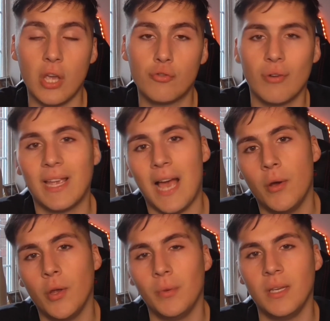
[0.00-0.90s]

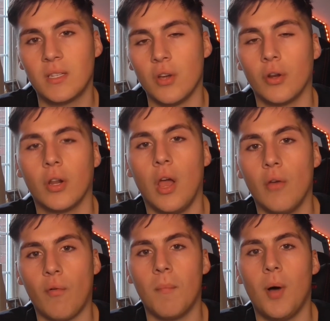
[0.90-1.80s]
Trincao, who we signed on loan
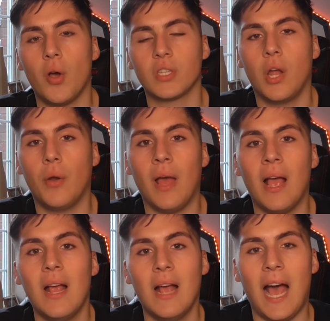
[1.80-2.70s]
from Barcelona,
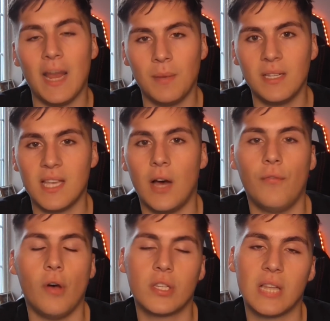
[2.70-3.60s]
had been
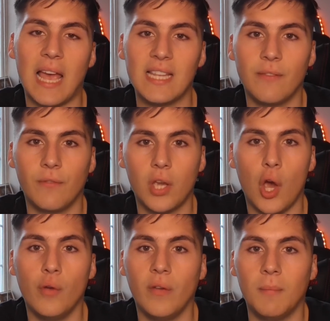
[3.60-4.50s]
self-isolating for
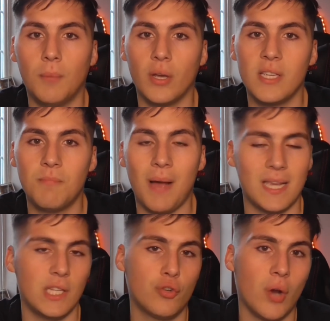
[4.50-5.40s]
COVID, but he's
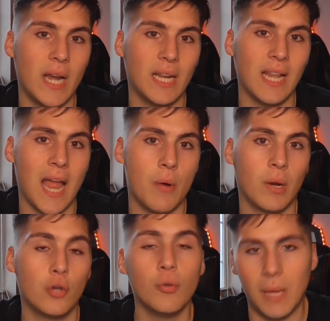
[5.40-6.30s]
back in training now
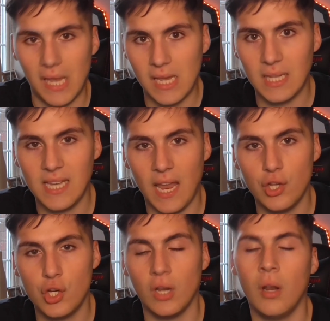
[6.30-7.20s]
and could be in
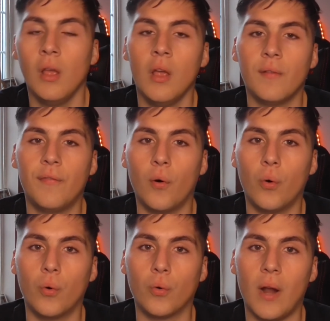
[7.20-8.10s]
contention
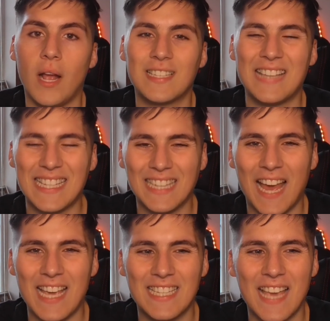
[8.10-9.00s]
for
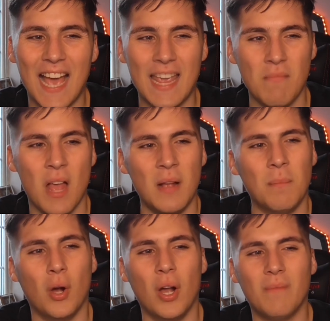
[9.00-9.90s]
Saturday's game.
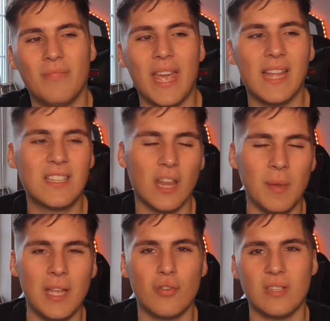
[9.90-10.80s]
But it's going to
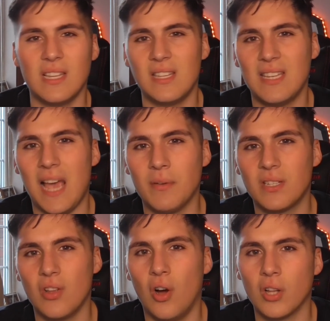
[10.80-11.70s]
be interesting to see how it
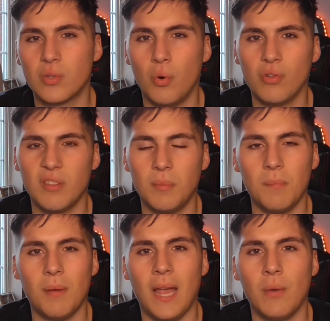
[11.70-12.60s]
starts. Wolves have
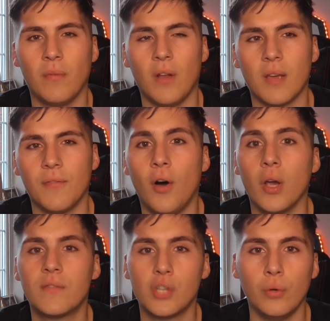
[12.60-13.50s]
been playing with like a
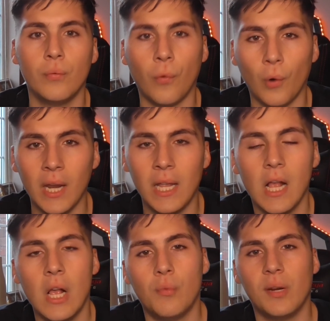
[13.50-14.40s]
5-2-3.
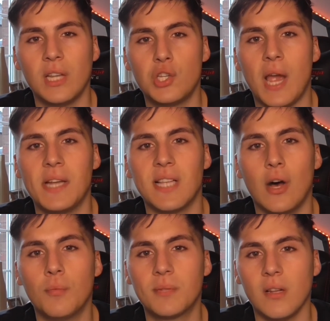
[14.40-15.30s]
We did change that
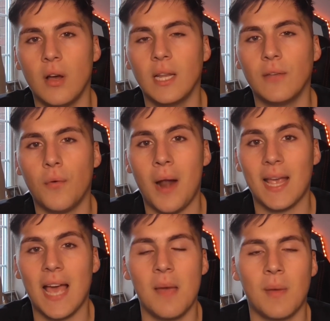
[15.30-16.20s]
up slightly for our
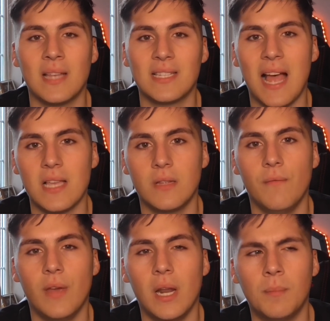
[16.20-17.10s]
game against
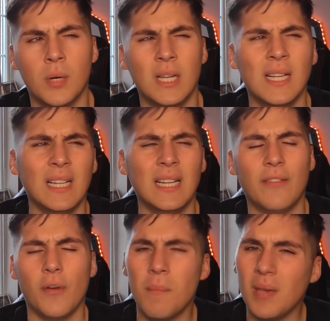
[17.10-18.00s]
Aston Villa, but
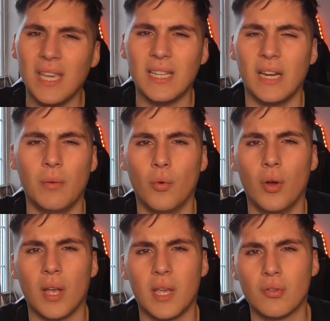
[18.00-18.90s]
for me, it didn't
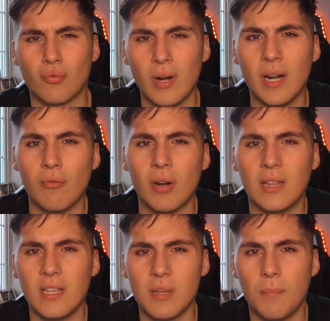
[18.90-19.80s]
work. It was really, really
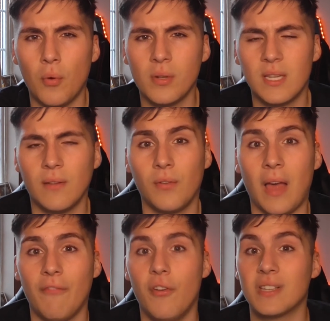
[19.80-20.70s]
disappointing for
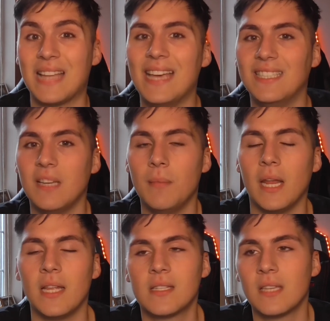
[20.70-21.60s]
that first 80
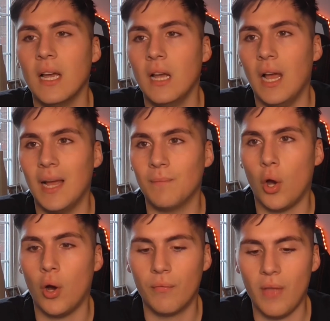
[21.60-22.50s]
minutes
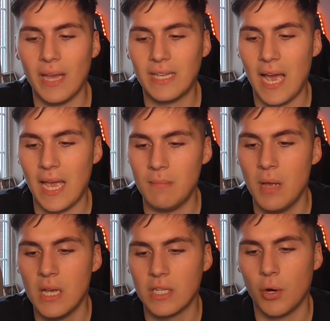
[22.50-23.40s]
of that game.
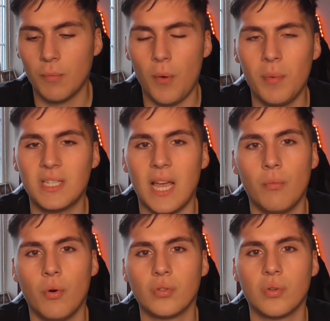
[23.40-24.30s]
So I'd probably say
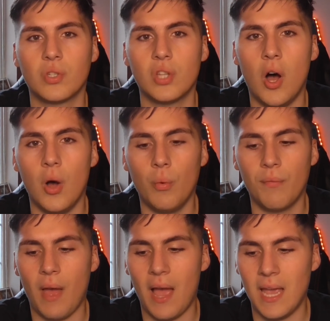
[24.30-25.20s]
Wolves will start
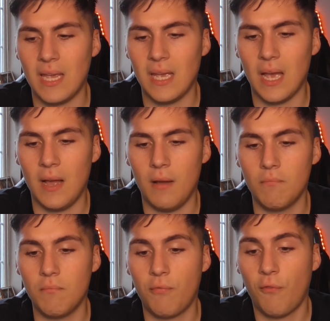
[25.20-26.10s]
with a
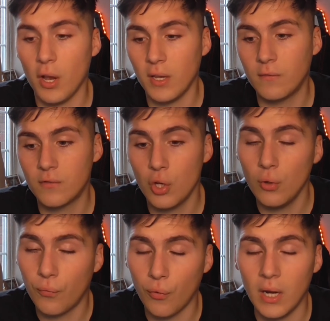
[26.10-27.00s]

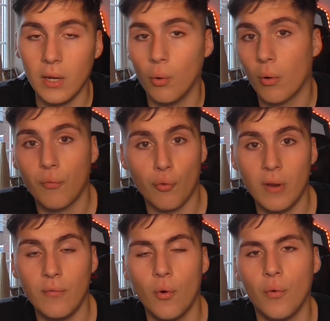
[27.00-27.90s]
5-2-3 or a
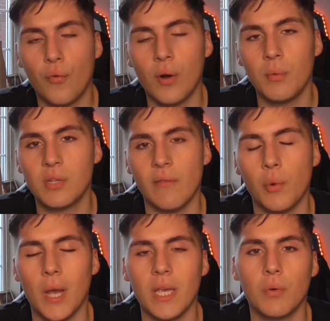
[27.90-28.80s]
3-4-3, whichever
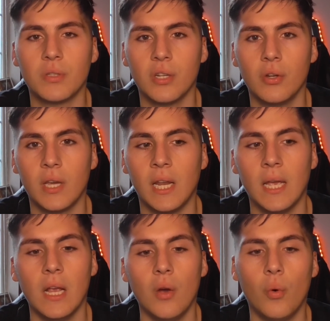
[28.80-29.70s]
way you want to look at
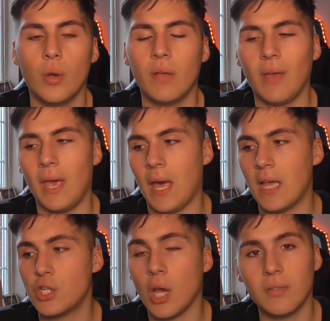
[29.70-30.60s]
it, with
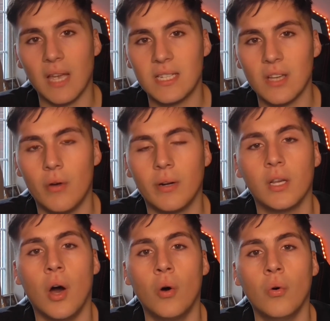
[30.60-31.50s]
Jose Sarr in
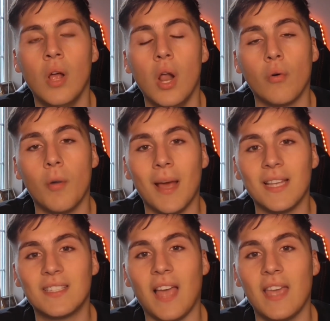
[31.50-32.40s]
goal,
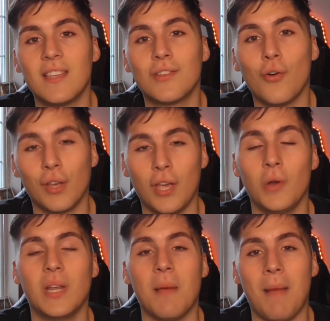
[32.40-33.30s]
Romain Saiss, Conor
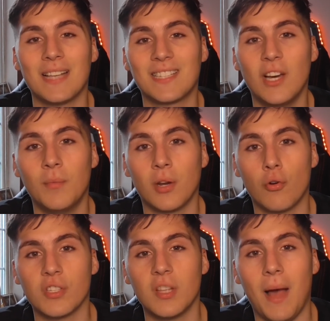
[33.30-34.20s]
Cody and Max Kilman
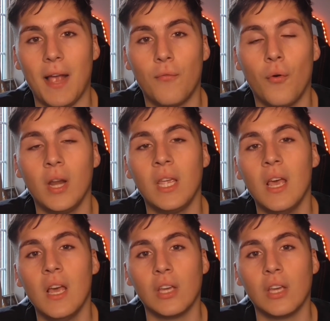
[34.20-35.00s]
across the back 3.